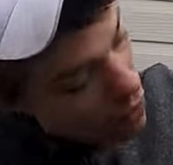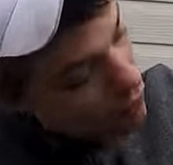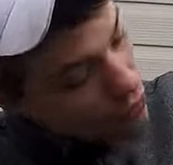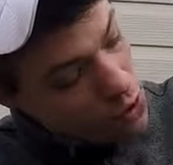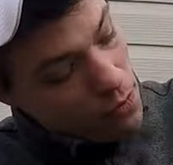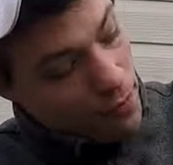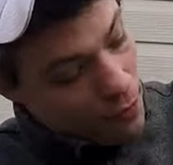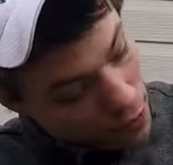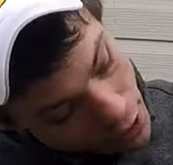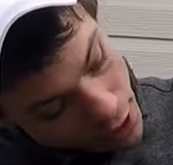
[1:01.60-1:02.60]
have room
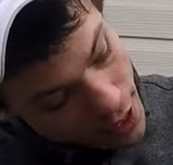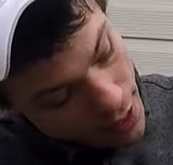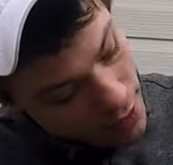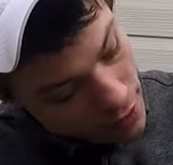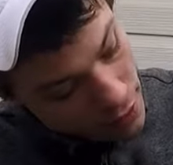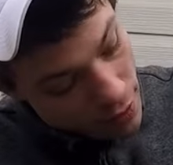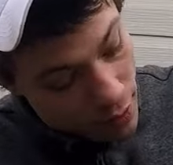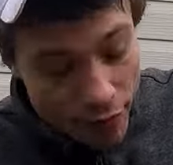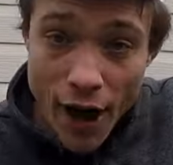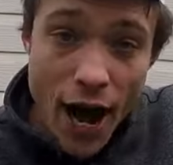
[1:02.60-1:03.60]
for
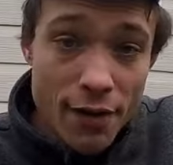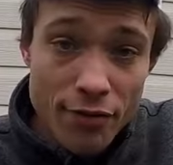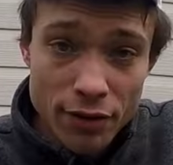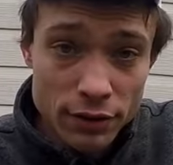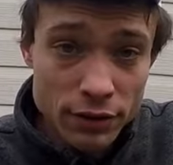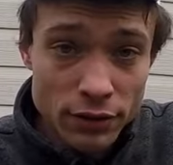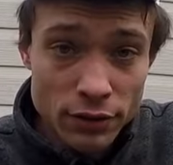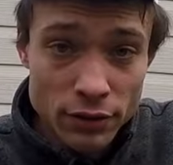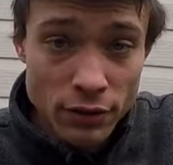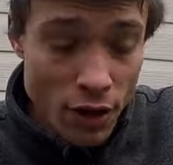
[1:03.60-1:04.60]
five
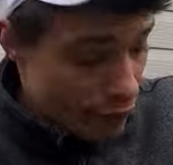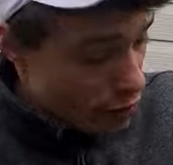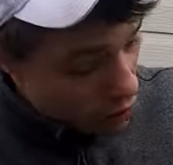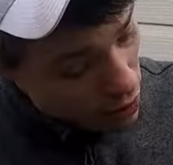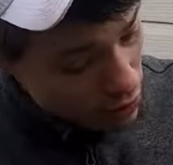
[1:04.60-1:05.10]
of your